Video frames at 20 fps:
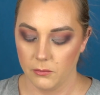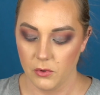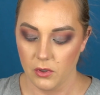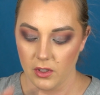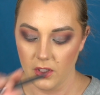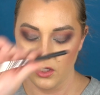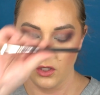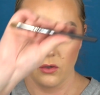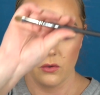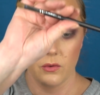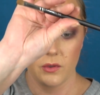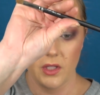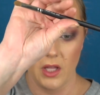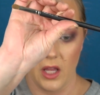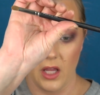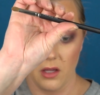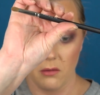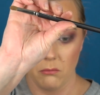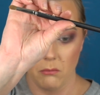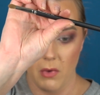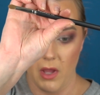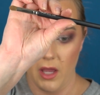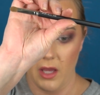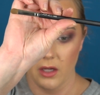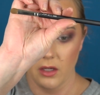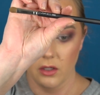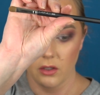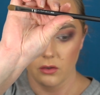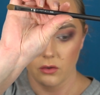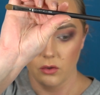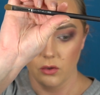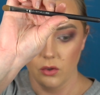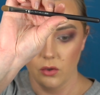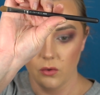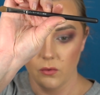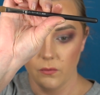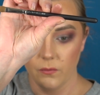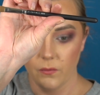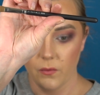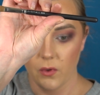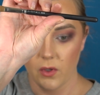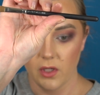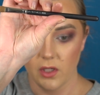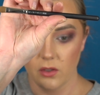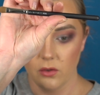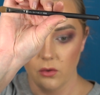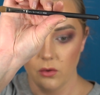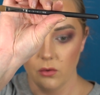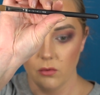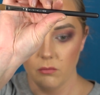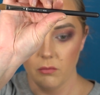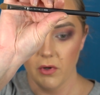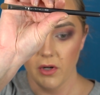I'm going to use a MAC 242